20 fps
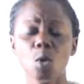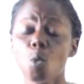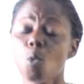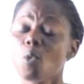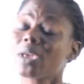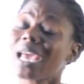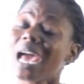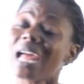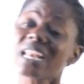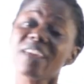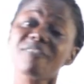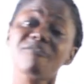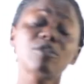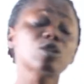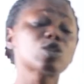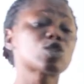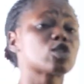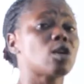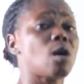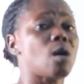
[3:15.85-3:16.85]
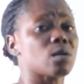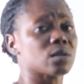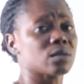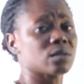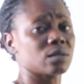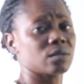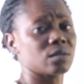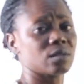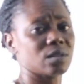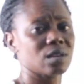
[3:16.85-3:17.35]
We can even turn.
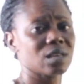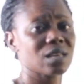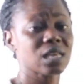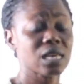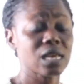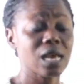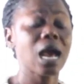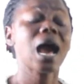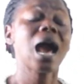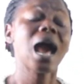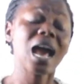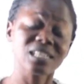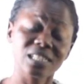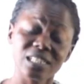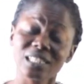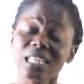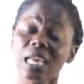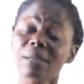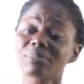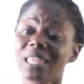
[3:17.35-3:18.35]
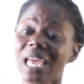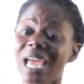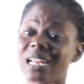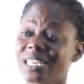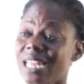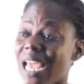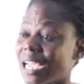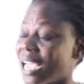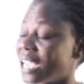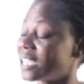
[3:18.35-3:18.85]
At the same time,
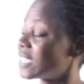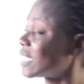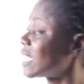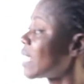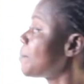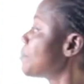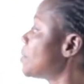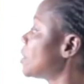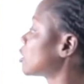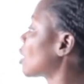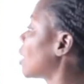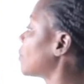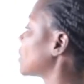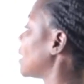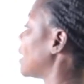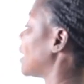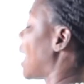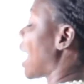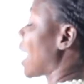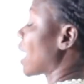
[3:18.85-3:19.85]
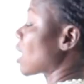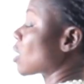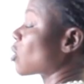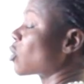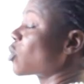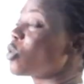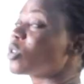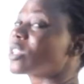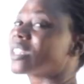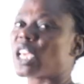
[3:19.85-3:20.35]
there can still be something like
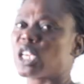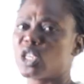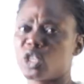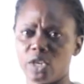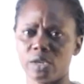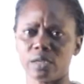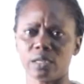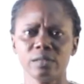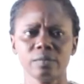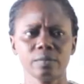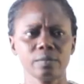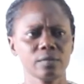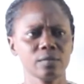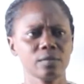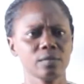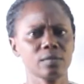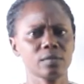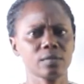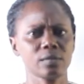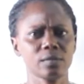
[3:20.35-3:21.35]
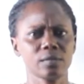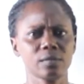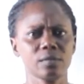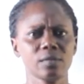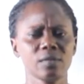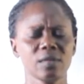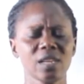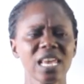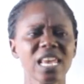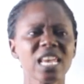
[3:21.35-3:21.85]
rotation.
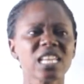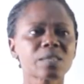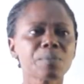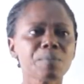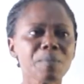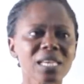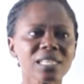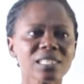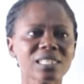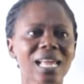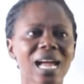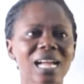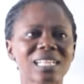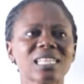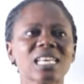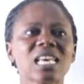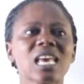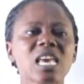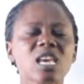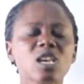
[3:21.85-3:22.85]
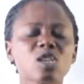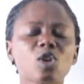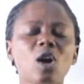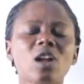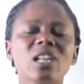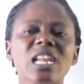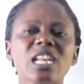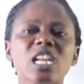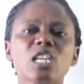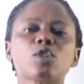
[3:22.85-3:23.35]
It means that it's
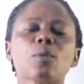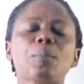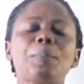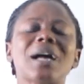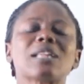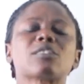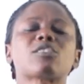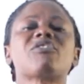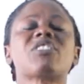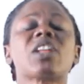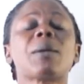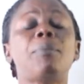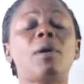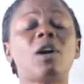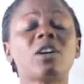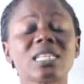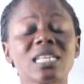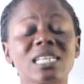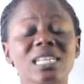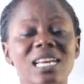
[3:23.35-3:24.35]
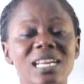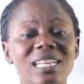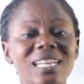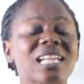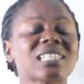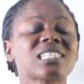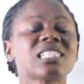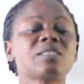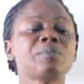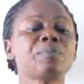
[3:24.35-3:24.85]
only a little part of the body
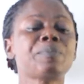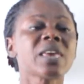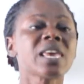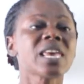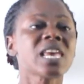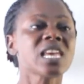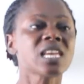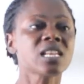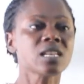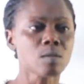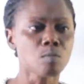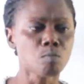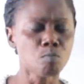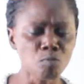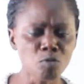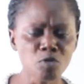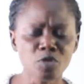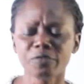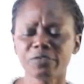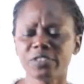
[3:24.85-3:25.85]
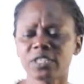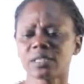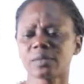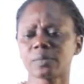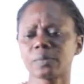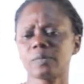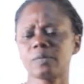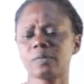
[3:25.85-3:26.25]
that is being moved.